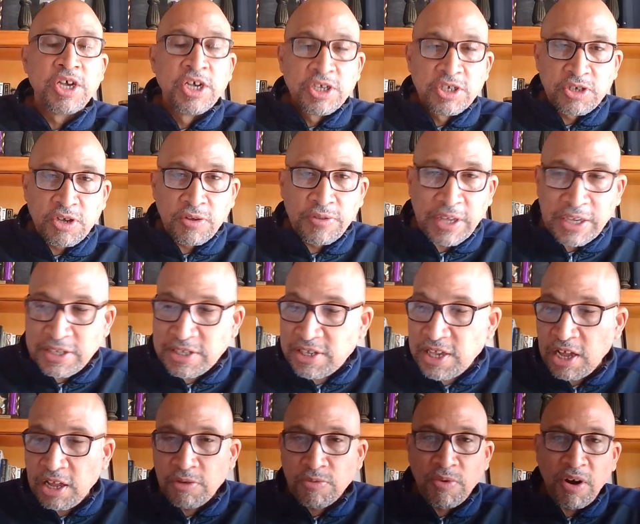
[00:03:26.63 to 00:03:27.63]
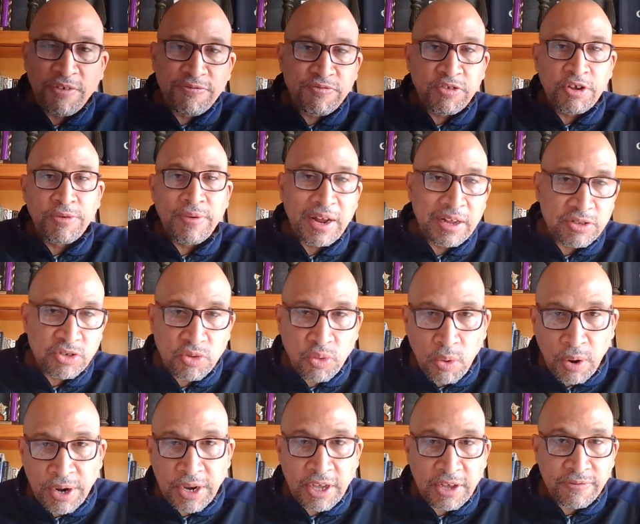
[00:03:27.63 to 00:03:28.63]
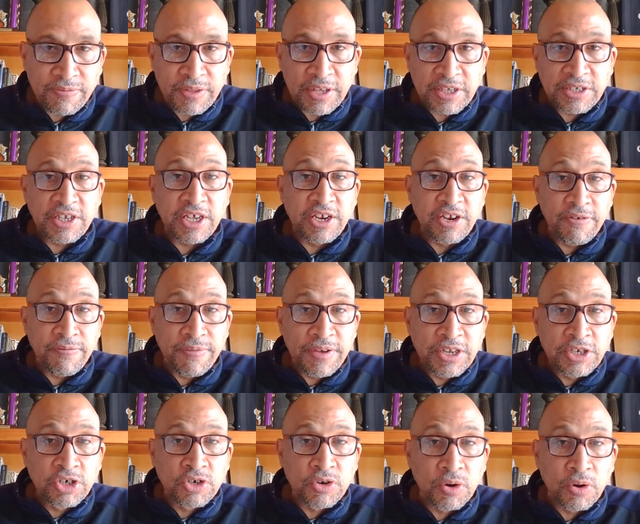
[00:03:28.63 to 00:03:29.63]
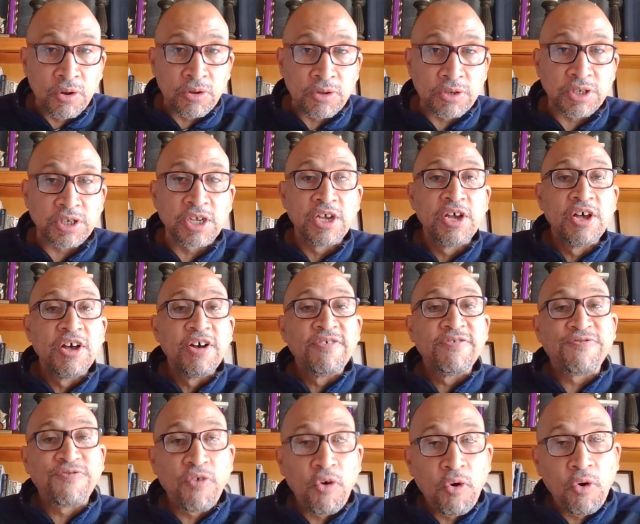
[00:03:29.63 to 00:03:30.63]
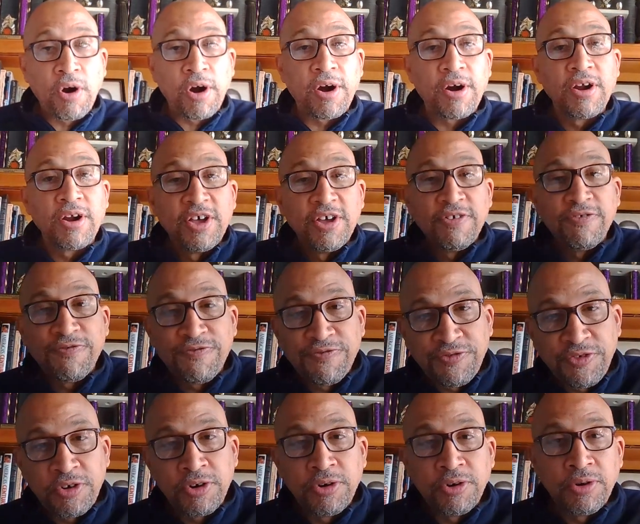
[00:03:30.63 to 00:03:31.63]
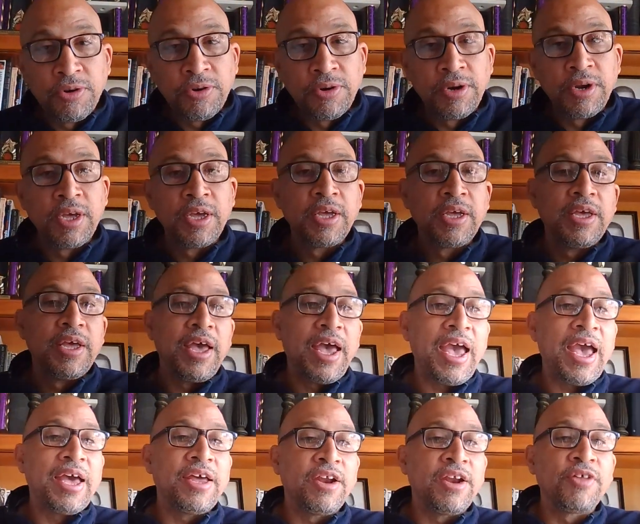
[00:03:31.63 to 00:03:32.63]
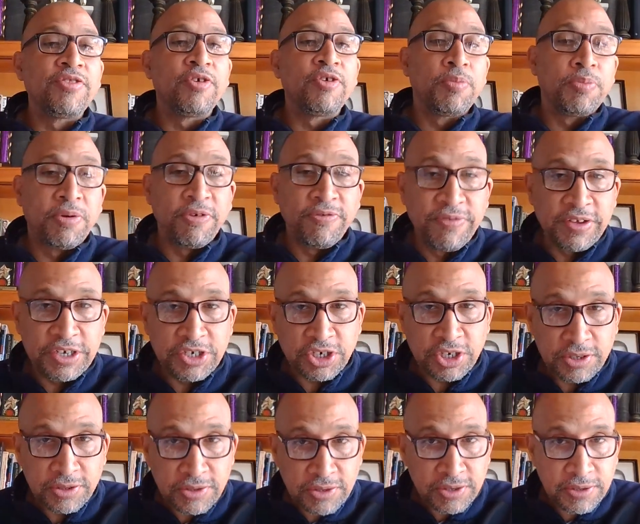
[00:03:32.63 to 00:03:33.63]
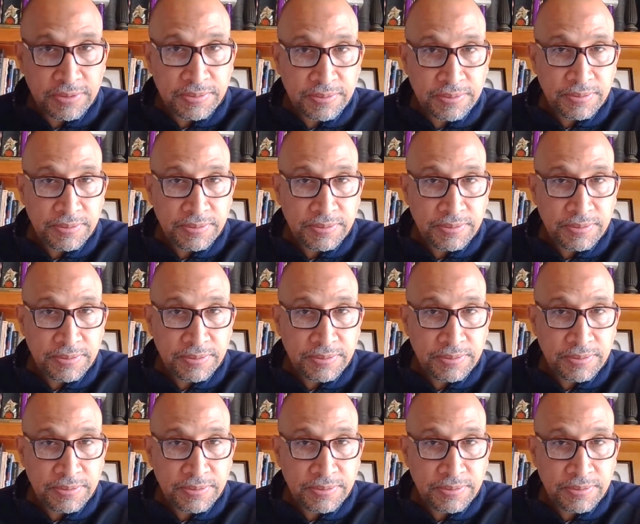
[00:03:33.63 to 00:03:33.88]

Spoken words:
So they sell roughly around 20 of these individuals for food and other provisions.